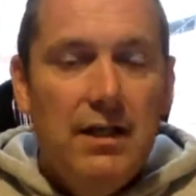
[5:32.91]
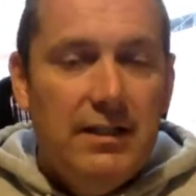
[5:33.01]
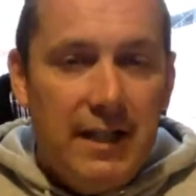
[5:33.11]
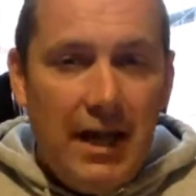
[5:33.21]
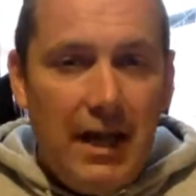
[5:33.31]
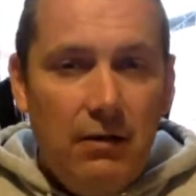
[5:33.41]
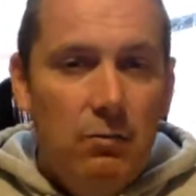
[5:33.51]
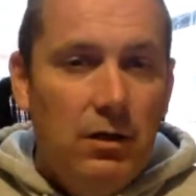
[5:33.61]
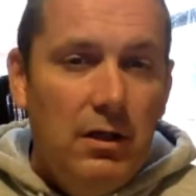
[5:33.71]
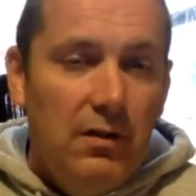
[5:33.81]

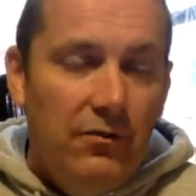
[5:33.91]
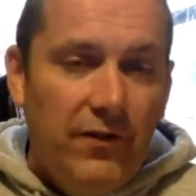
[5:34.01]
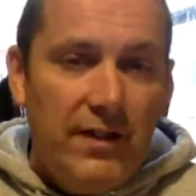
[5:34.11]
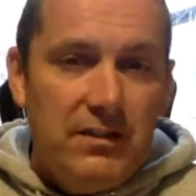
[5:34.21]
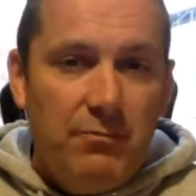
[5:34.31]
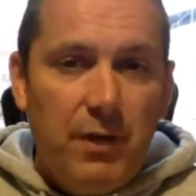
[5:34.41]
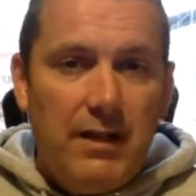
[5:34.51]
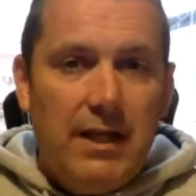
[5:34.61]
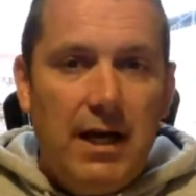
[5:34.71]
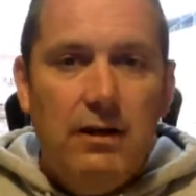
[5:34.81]
now things have
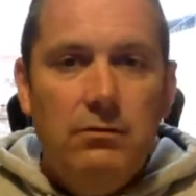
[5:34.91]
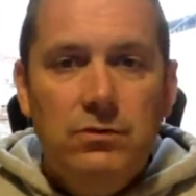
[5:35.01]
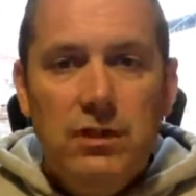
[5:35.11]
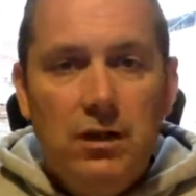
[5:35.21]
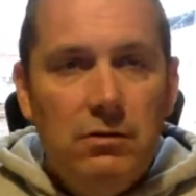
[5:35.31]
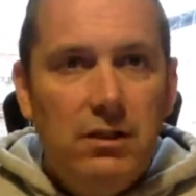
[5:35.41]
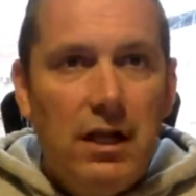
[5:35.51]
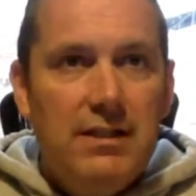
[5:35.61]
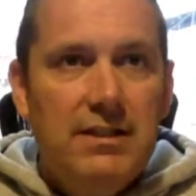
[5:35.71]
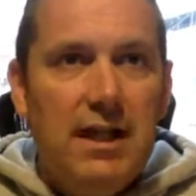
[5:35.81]
panned out, and
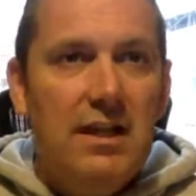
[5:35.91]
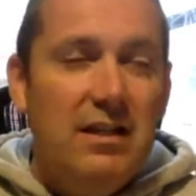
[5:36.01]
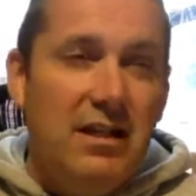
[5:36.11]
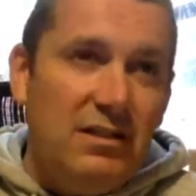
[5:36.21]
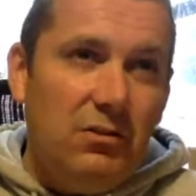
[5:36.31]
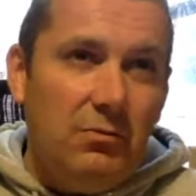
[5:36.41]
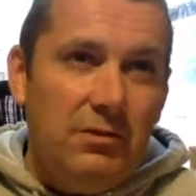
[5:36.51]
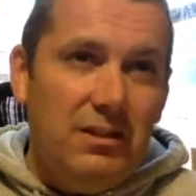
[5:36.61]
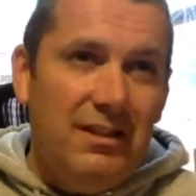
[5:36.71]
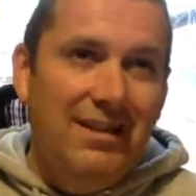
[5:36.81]
like I say, it's
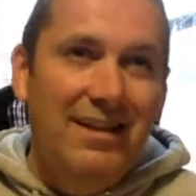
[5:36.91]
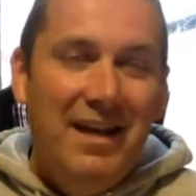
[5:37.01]
almost it